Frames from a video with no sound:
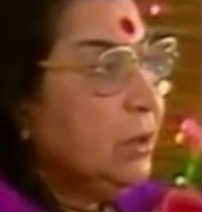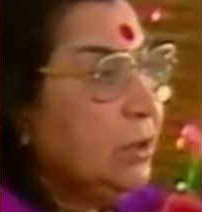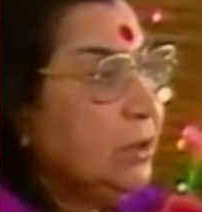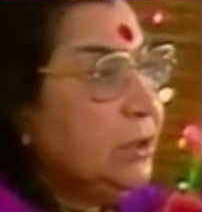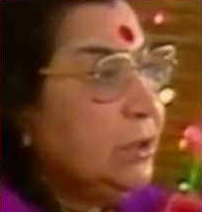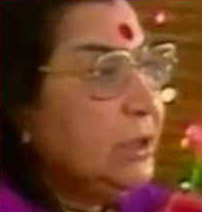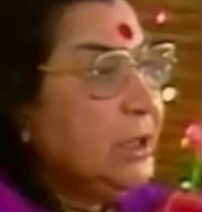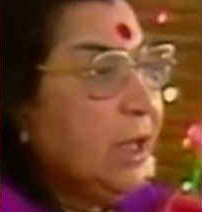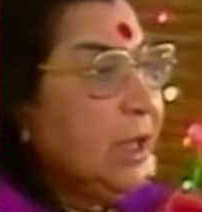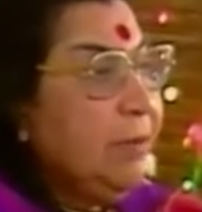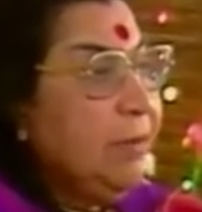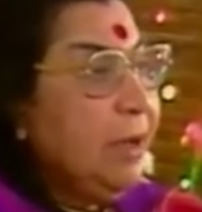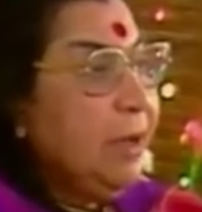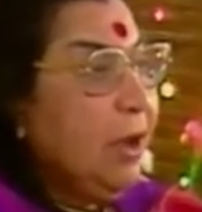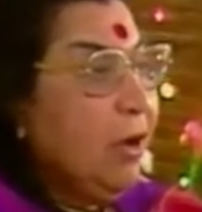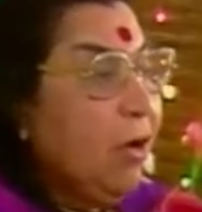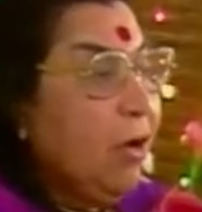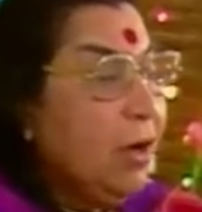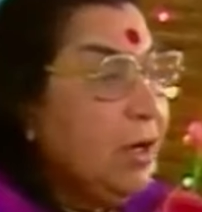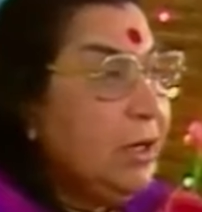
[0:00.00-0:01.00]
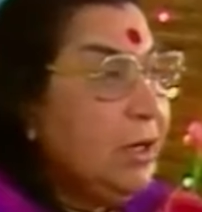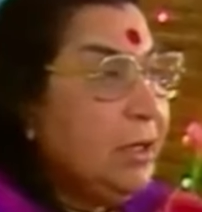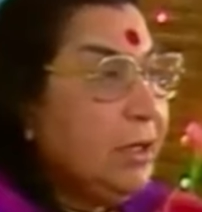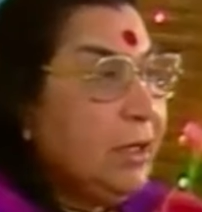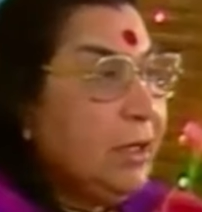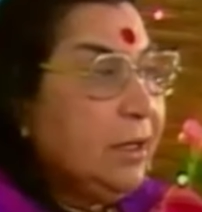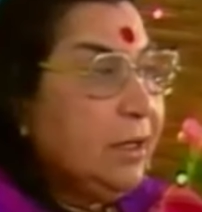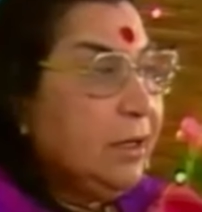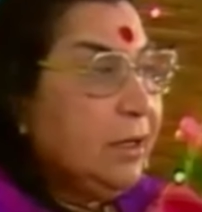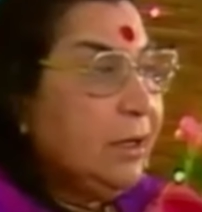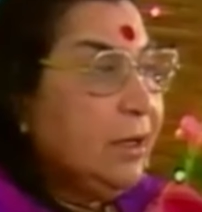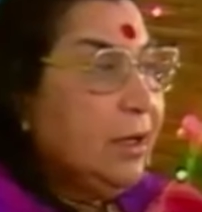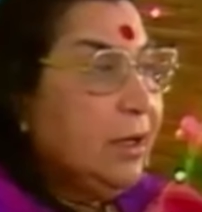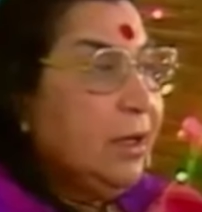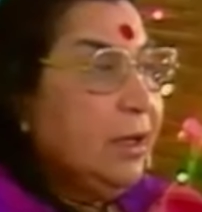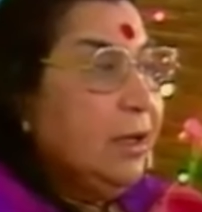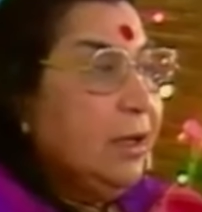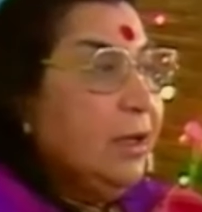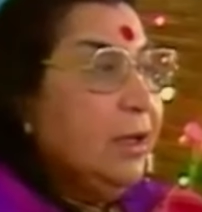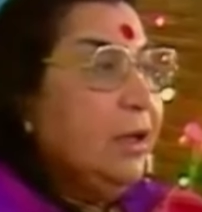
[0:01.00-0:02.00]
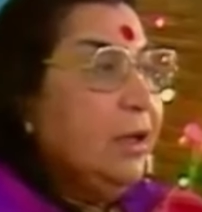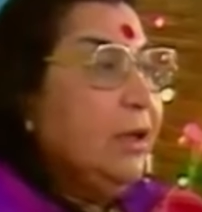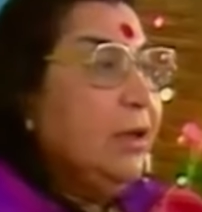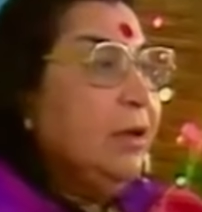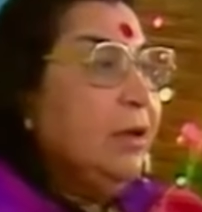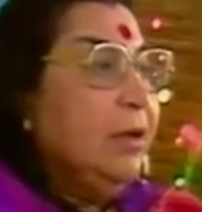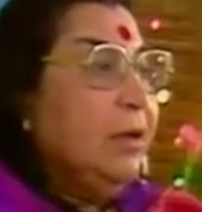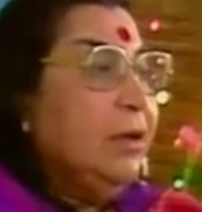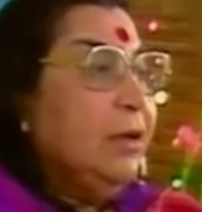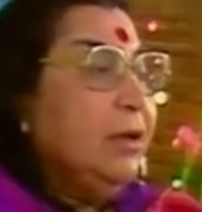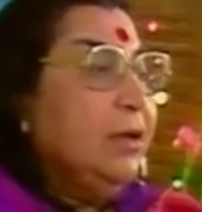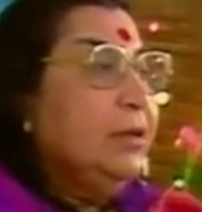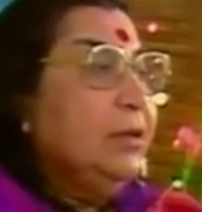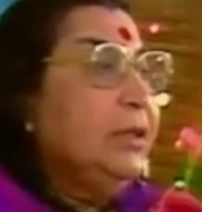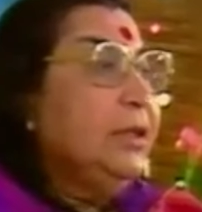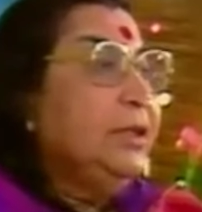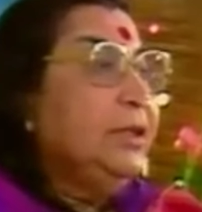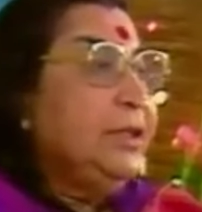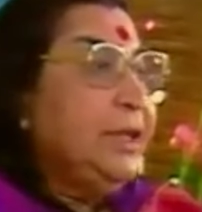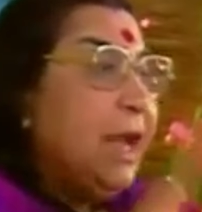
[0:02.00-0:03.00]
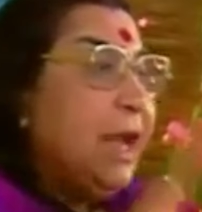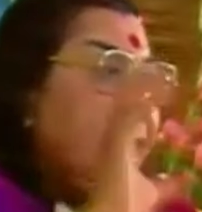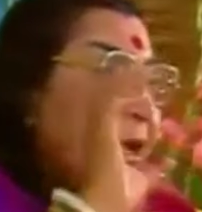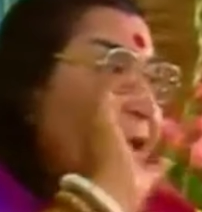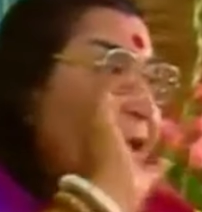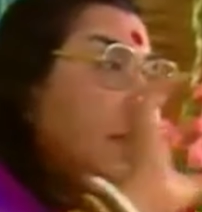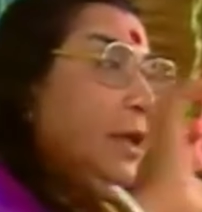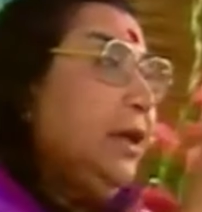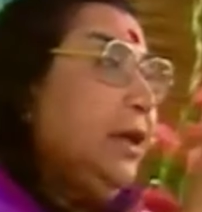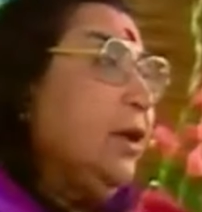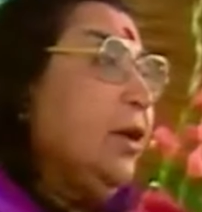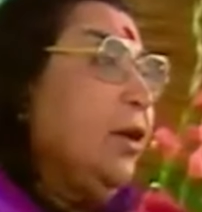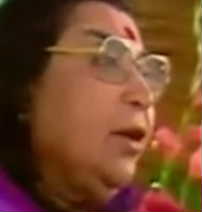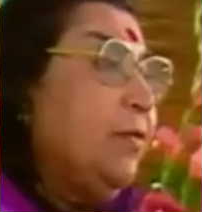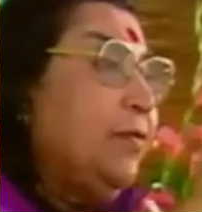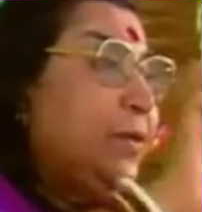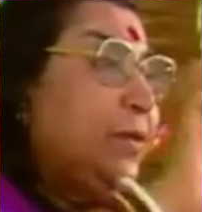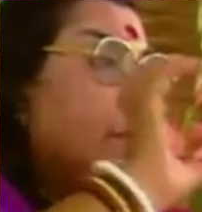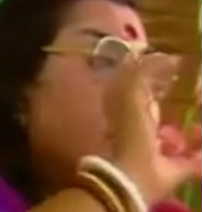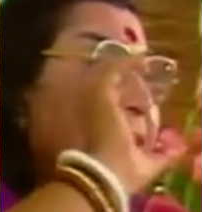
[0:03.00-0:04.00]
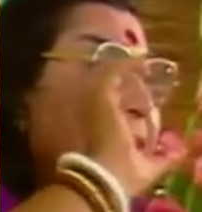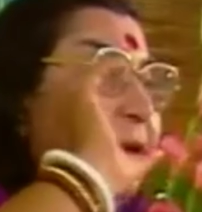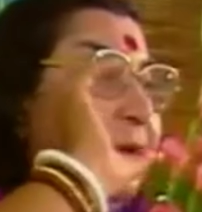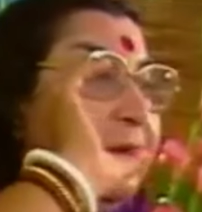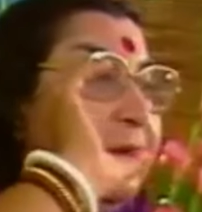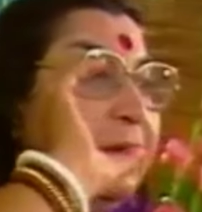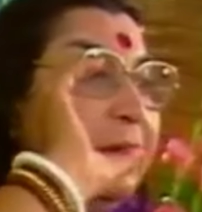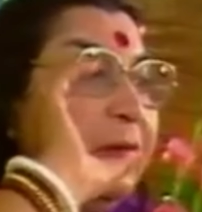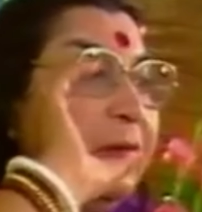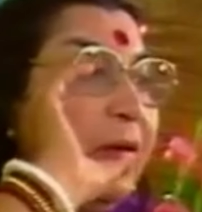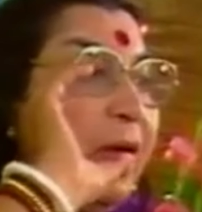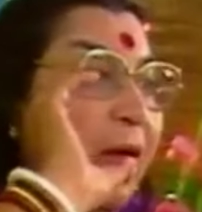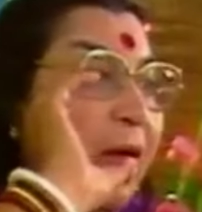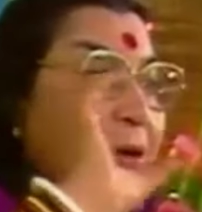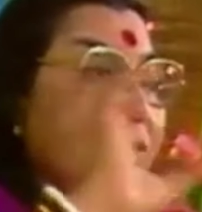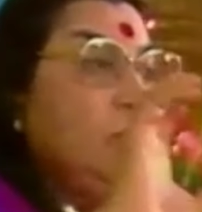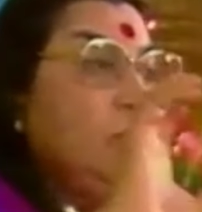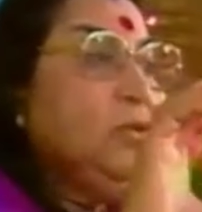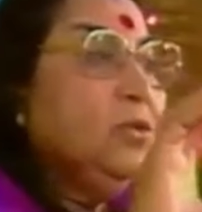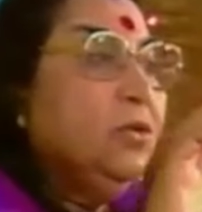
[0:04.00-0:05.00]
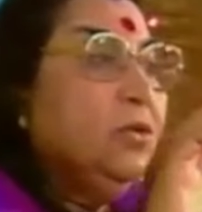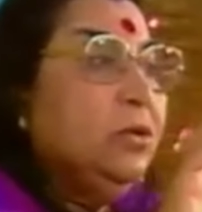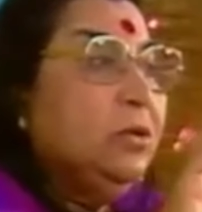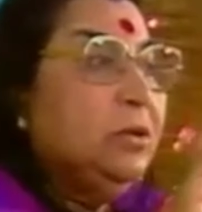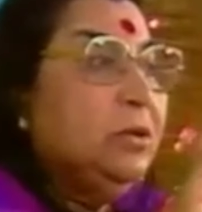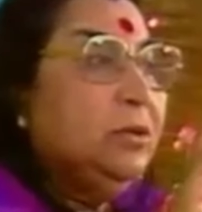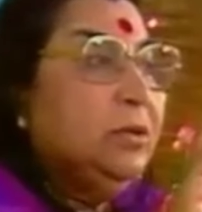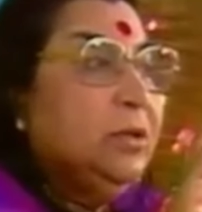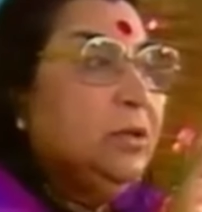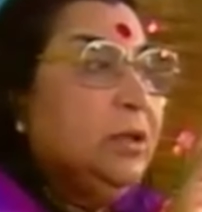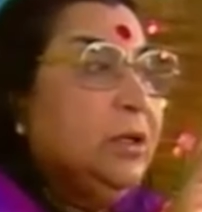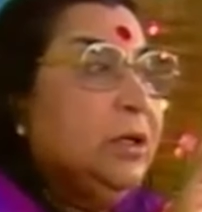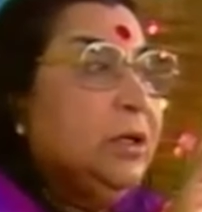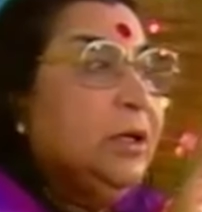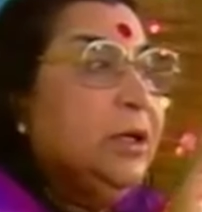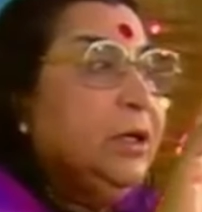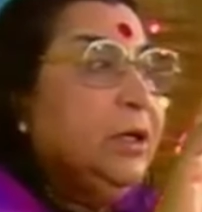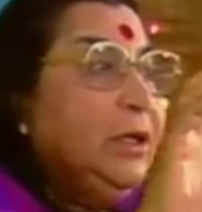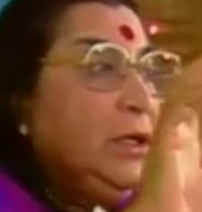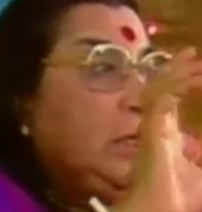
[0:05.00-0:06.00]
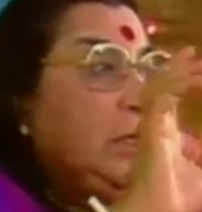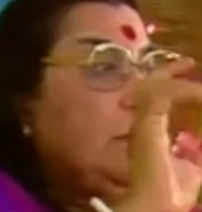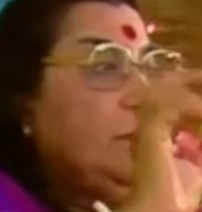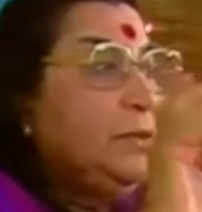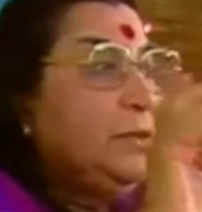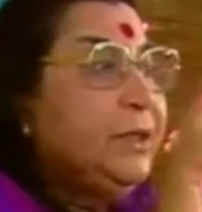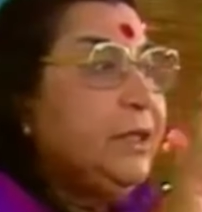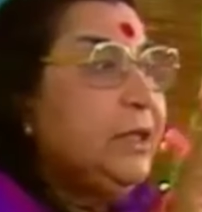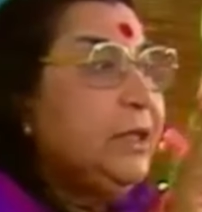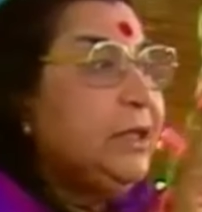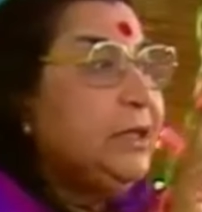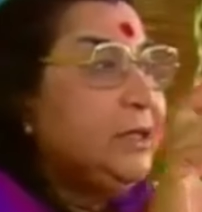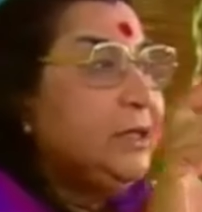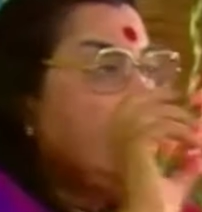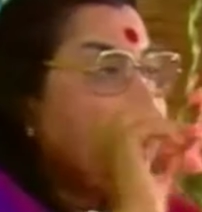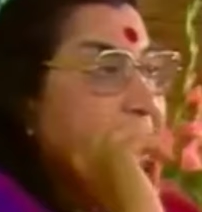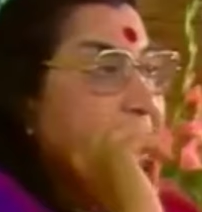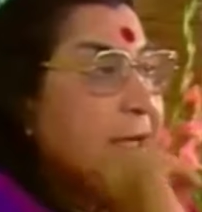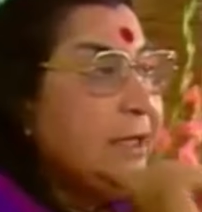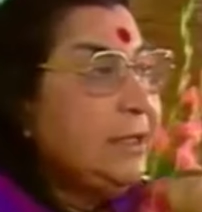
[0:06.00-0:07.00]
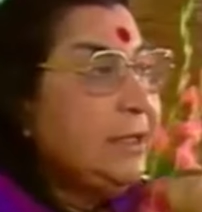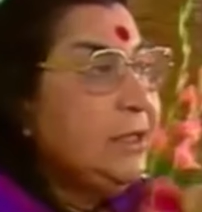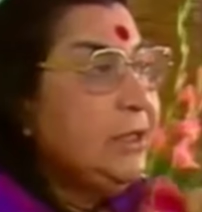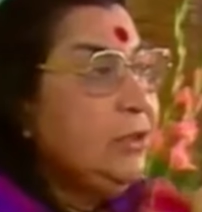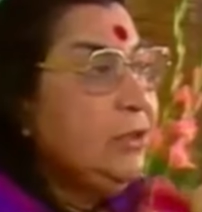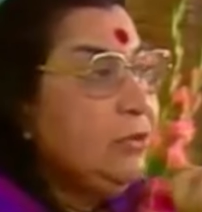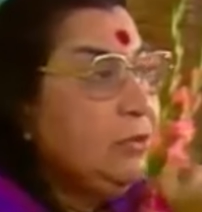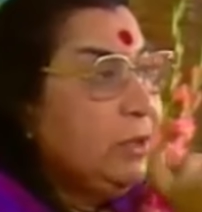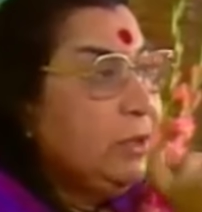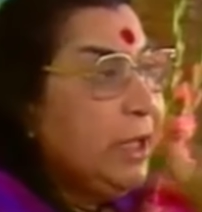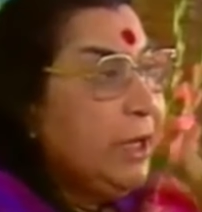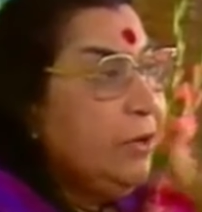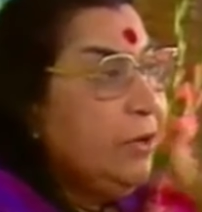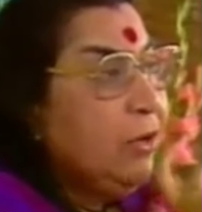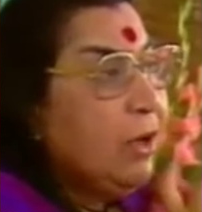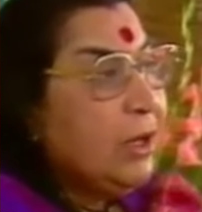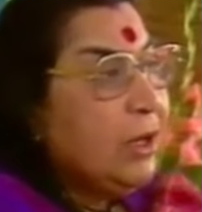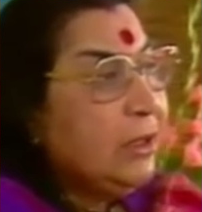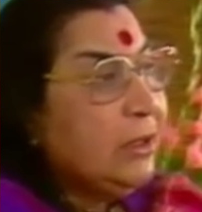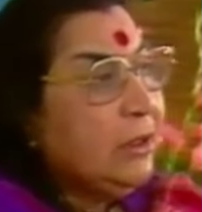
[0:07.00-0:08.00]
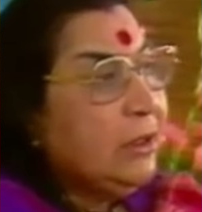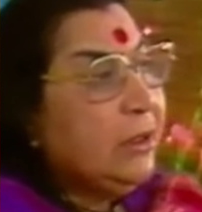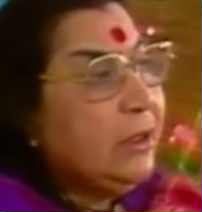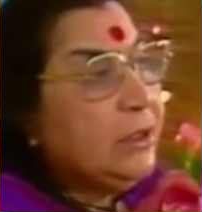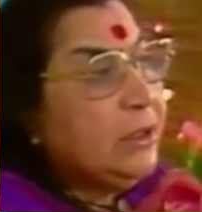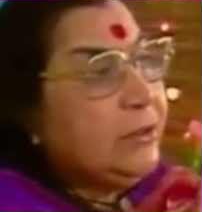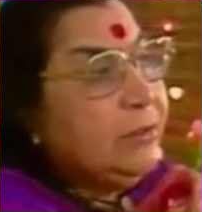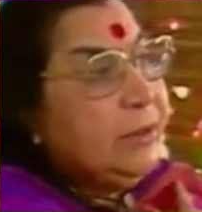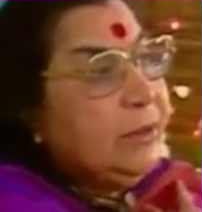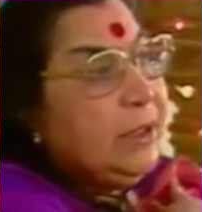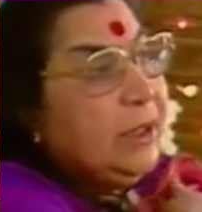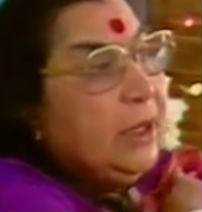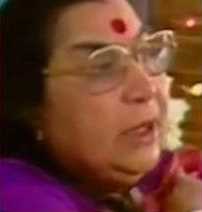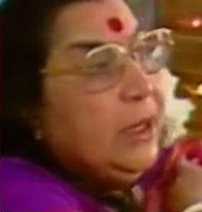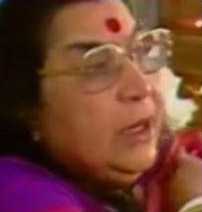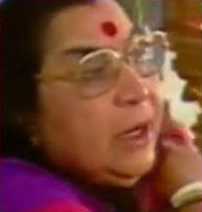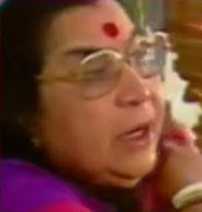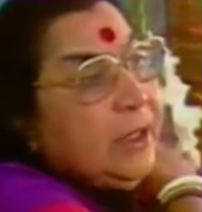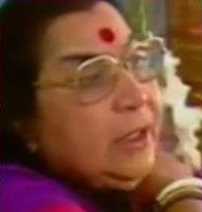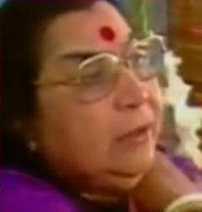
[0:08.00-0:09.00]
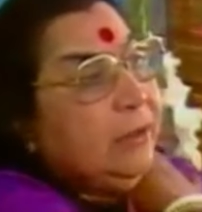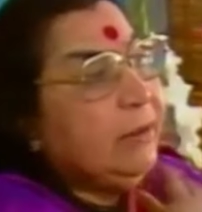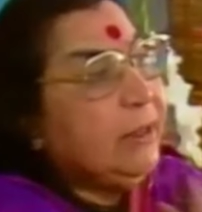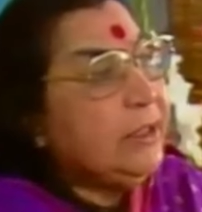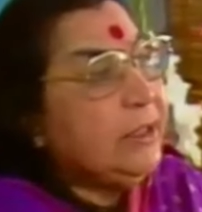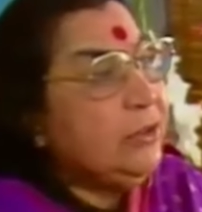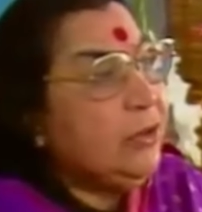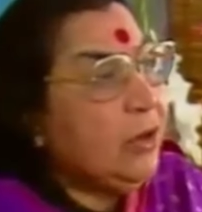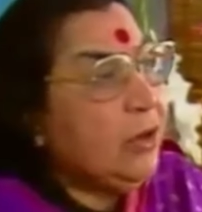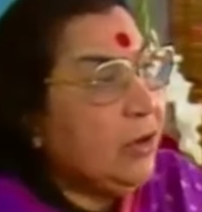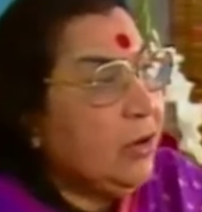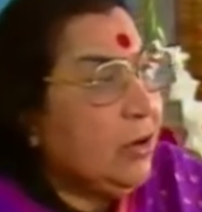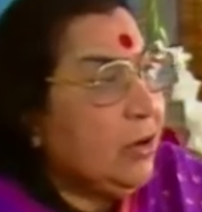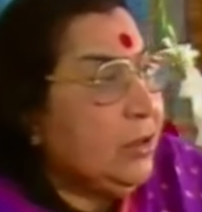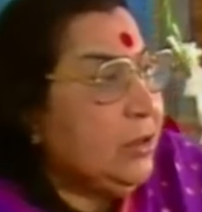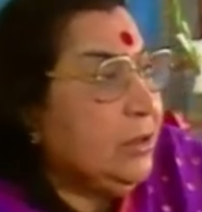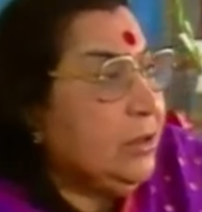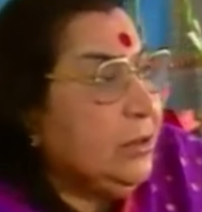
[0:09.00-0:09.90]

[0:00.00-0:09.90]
She can be a horrid thing. The deity of the household, if she resides in you, then you are a Graha Lakshmi, otherwise you are not.